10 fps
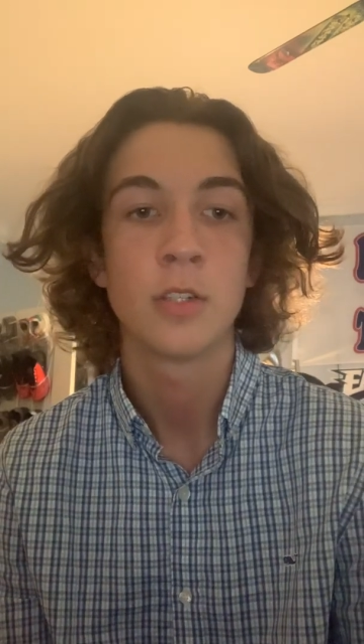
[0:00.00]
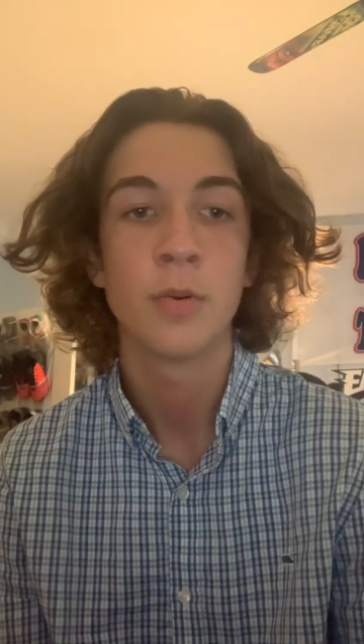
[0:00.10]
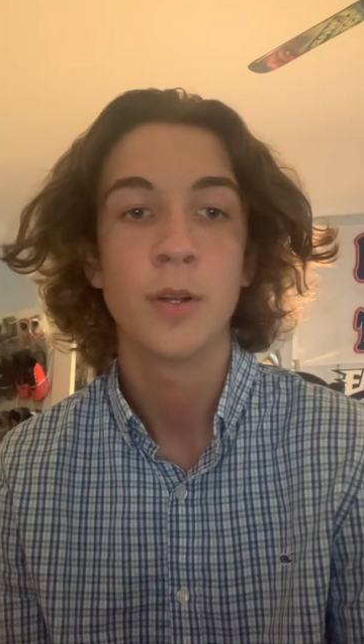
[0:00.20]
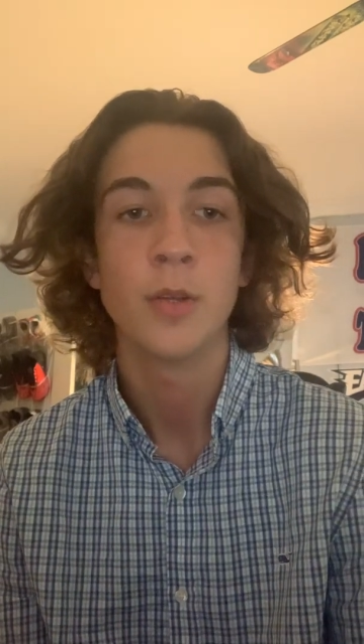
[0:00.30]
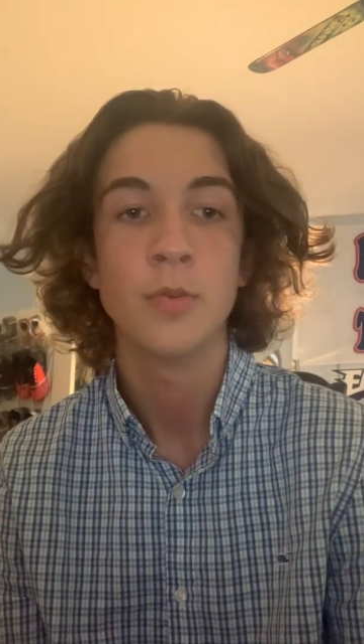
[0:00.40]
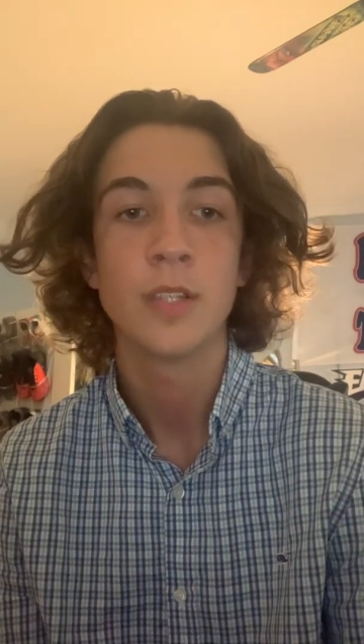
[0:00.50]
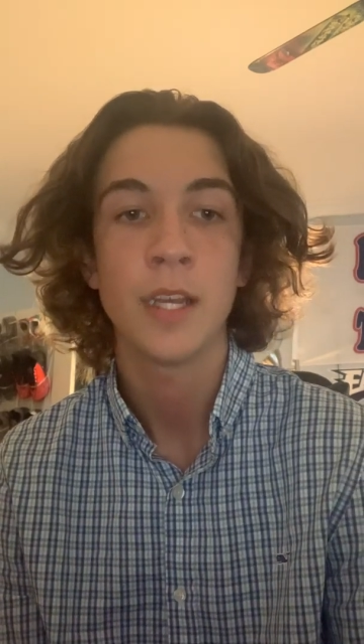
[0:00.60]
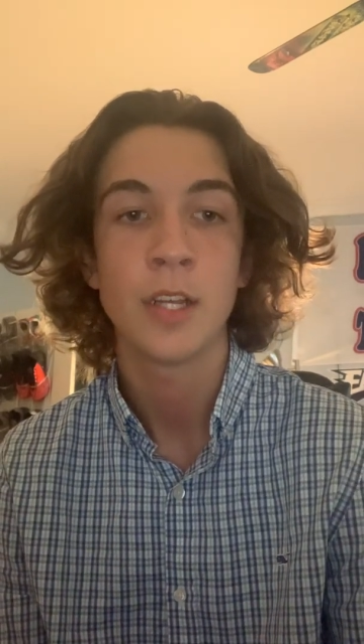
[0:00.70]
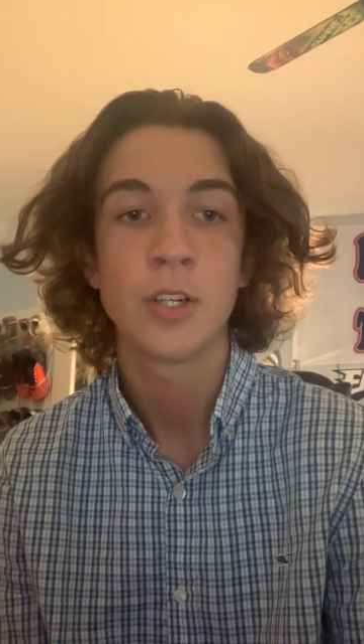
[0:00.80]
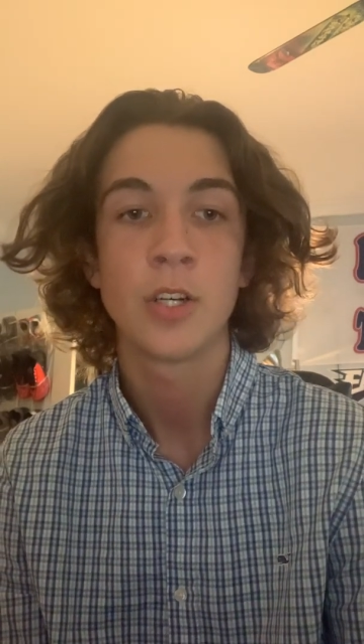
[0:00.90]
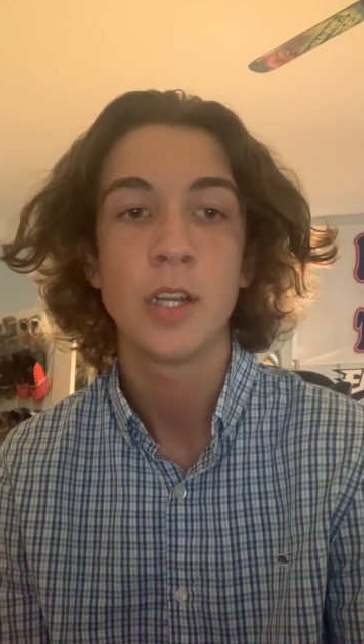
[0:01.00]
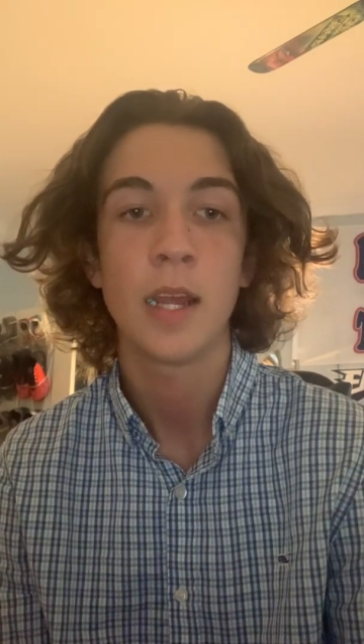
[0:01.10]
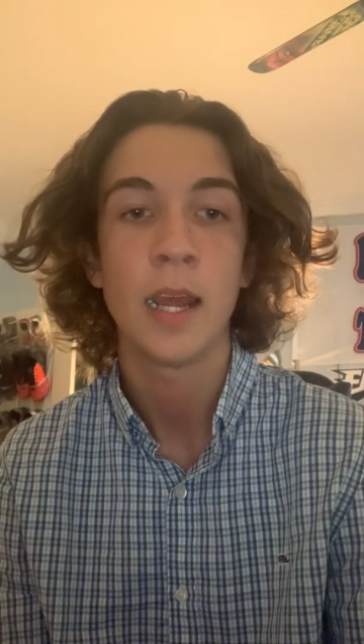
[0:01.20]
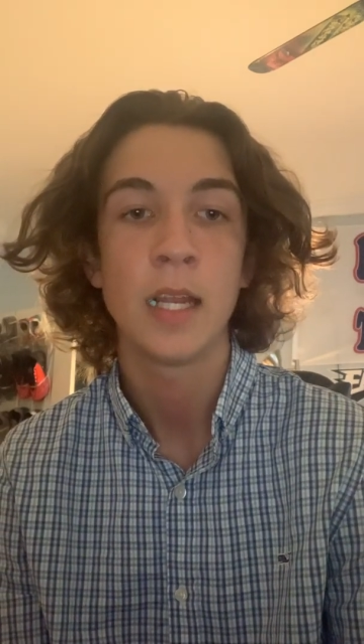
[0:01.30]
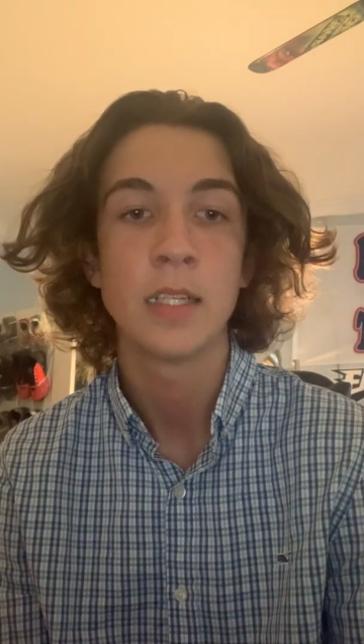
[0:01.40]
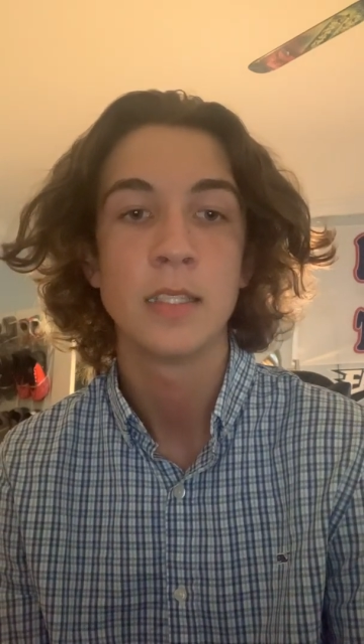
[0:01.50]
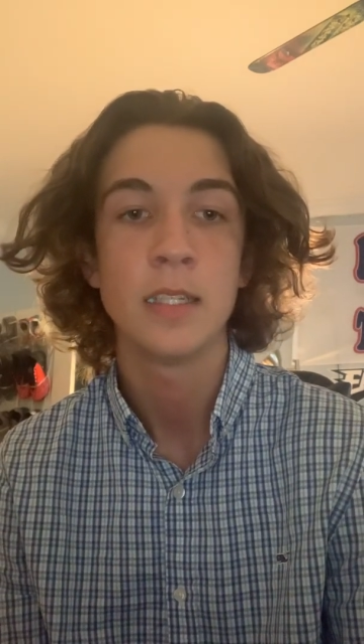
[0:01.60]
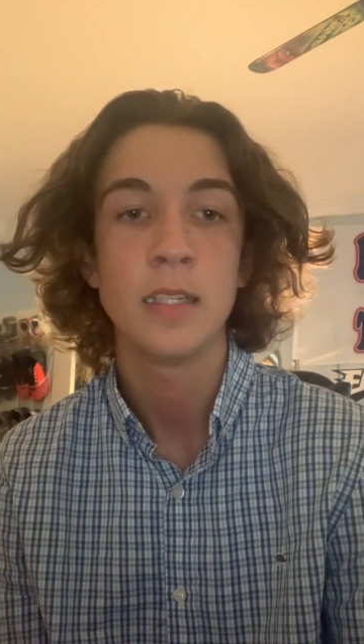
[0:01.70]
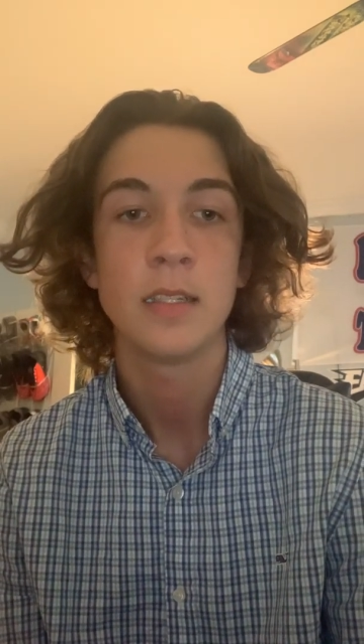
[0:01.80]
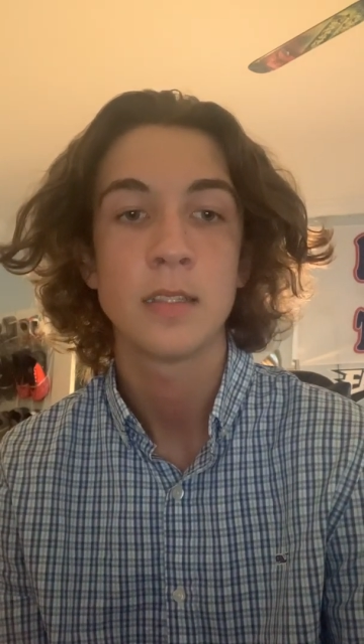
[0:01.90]
to reduce injury and
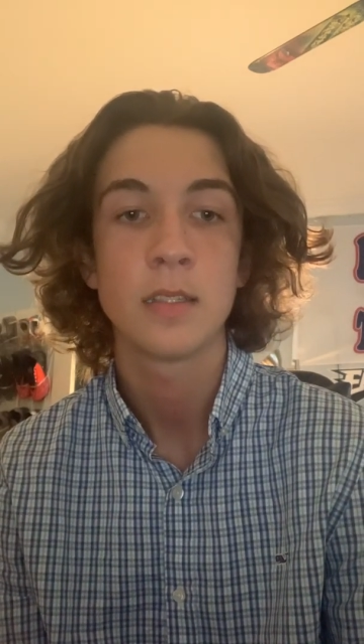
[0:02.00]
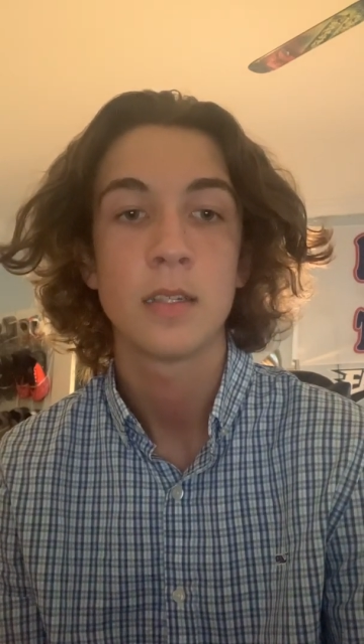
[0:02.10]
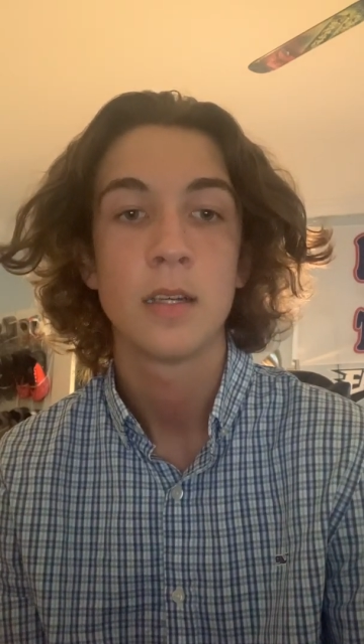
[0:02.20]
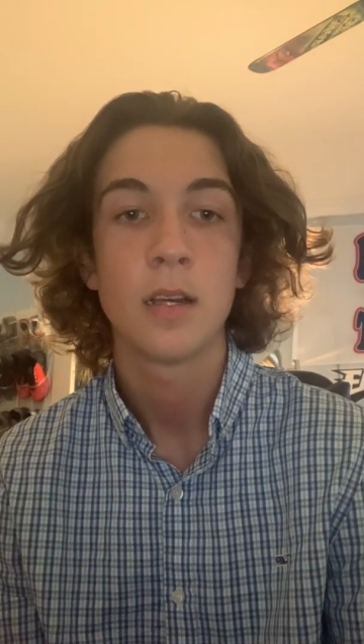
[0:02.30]
disease